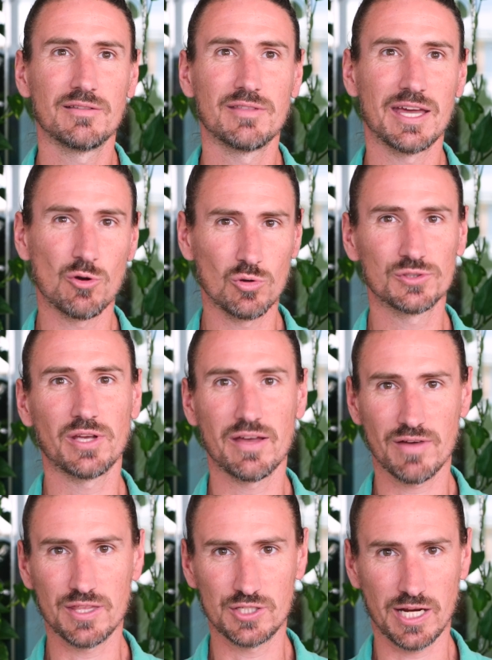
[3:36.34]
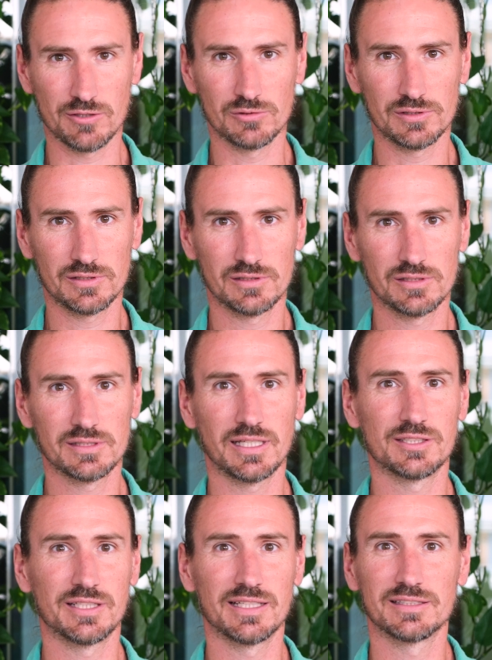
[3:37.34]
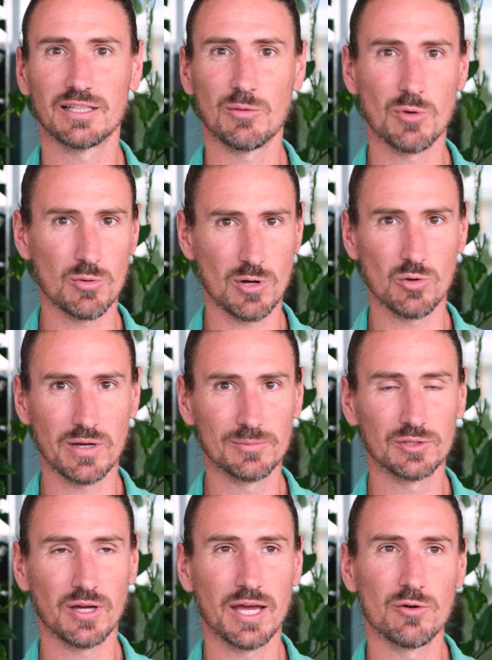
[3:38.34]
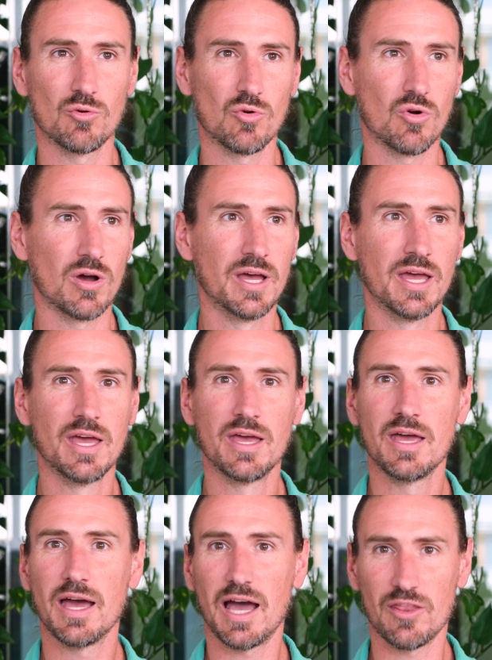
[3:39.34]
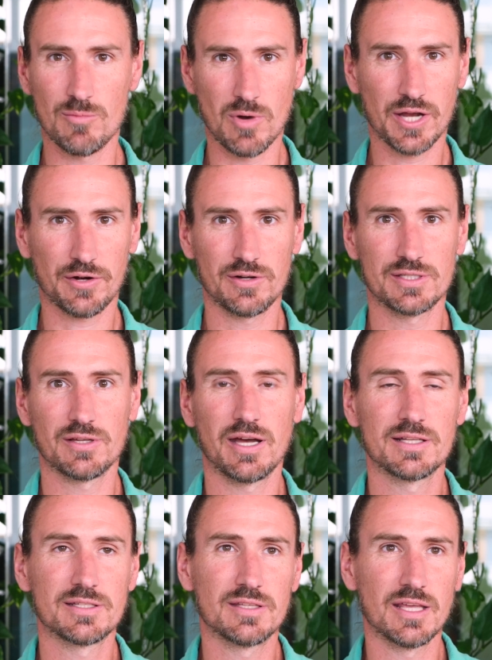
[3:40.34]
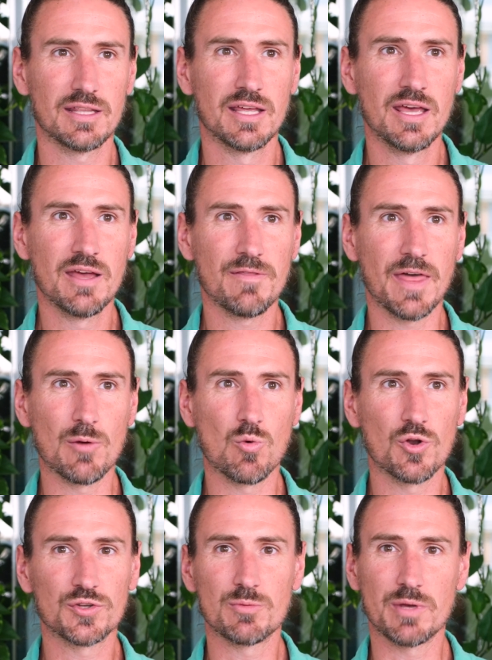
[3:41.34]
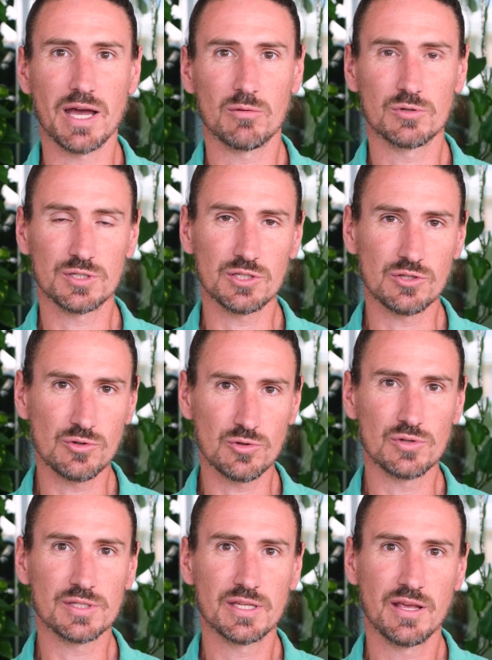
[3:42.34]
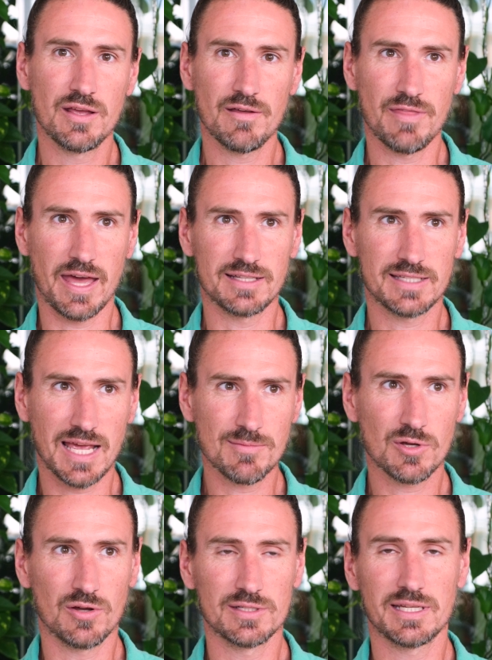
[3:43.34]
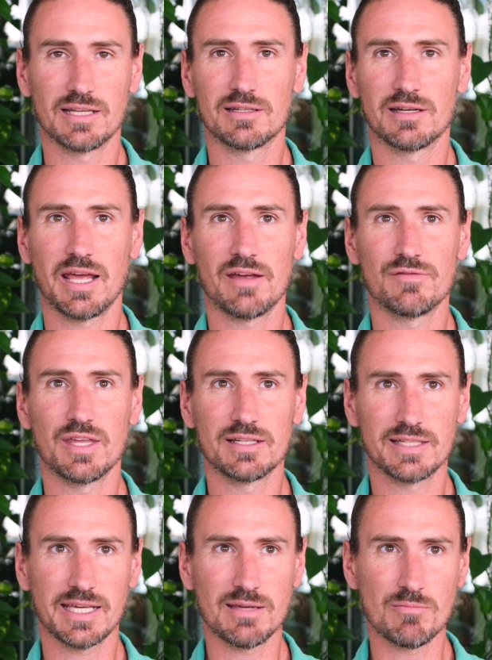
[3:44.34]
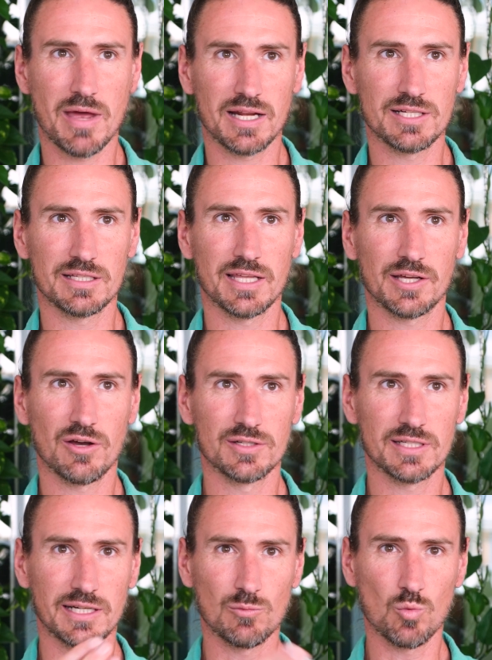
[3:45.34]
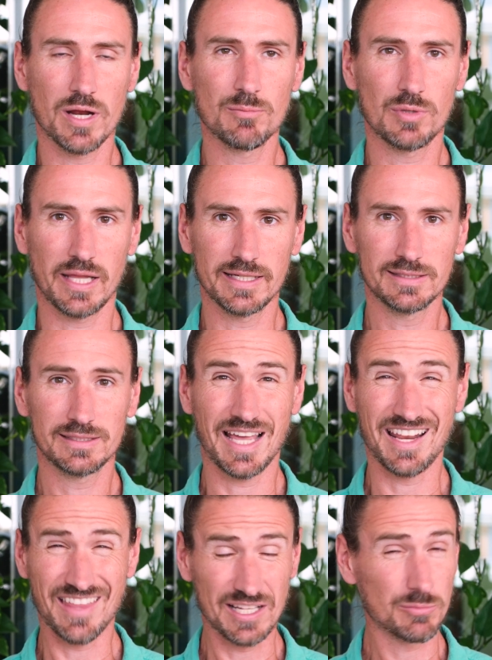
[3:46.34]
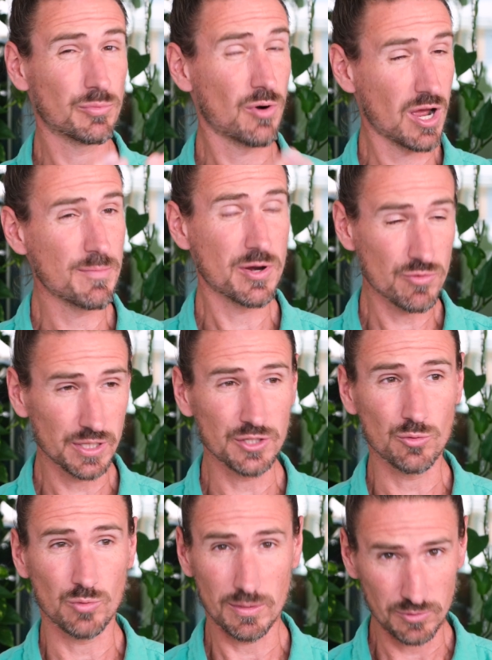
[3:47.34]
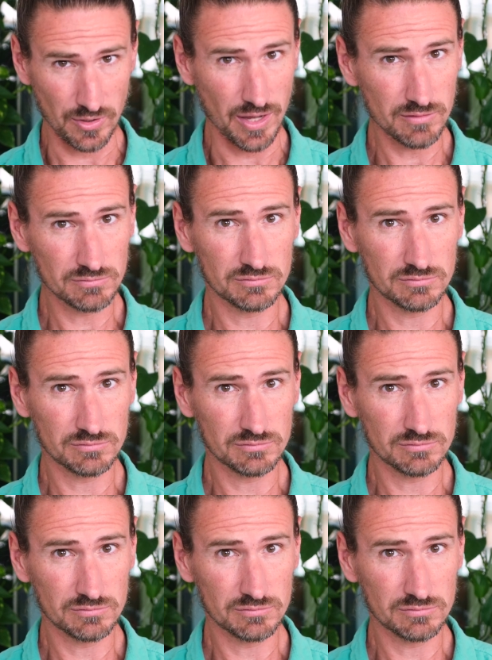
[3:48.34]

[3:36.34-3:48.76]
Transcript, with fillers: they also have other channels, such as a mobile website or other microsites, that they want to be able to use that same content and have their team managing their content in one place, and that's primarily the website,